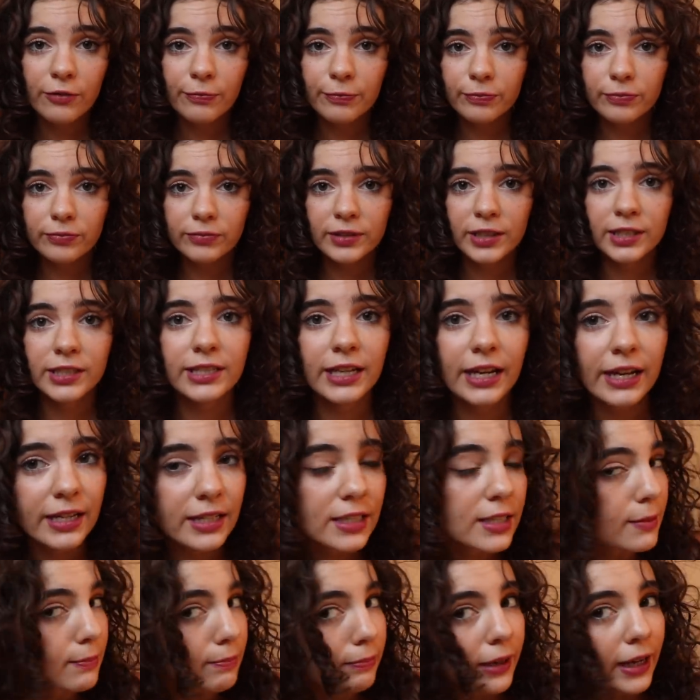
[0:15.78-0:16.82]
of the
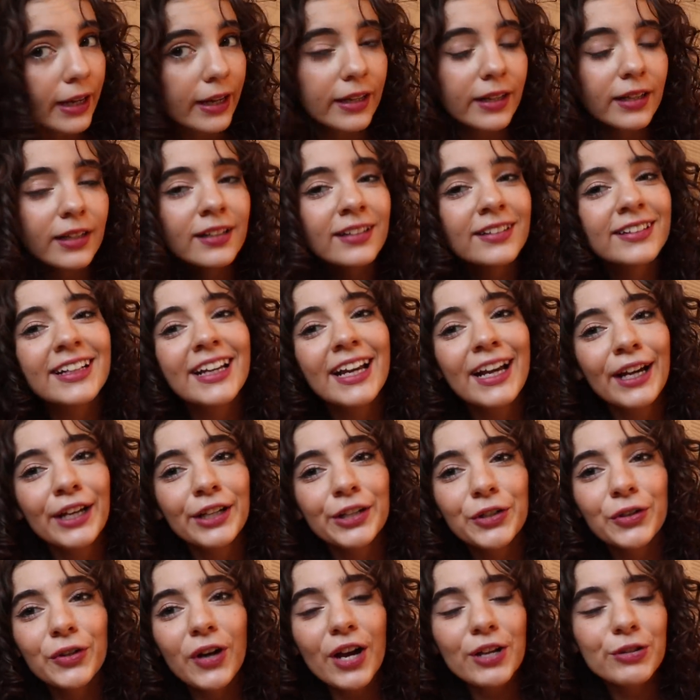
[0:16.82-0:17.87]
days, but
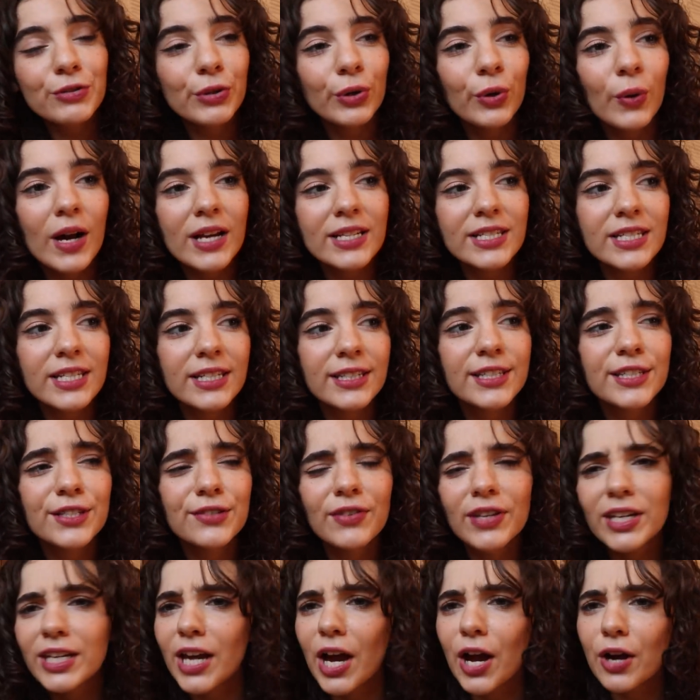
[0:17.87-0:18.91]
you guys requested this
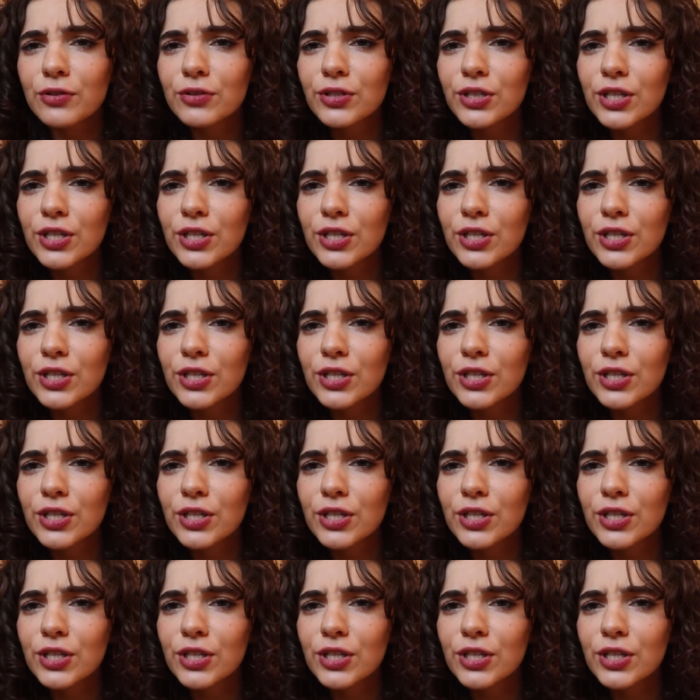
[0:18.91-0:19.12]
video,